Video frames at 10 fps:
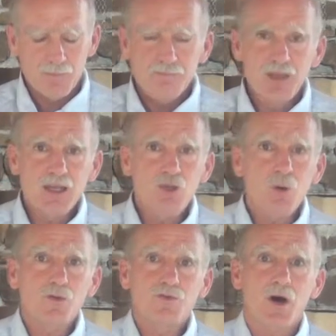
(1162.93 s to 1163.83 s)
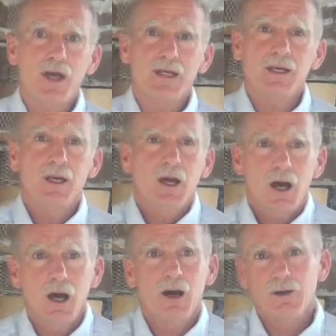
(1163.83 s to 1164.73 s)
Then you will find
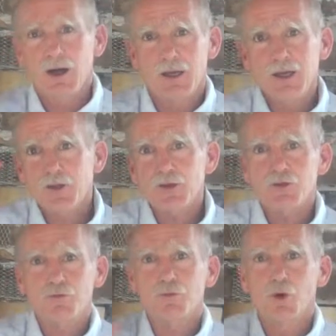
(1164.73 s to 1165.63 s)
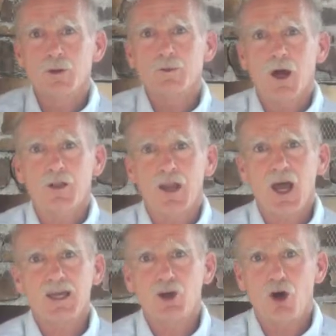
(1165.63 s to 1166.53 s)
another form that I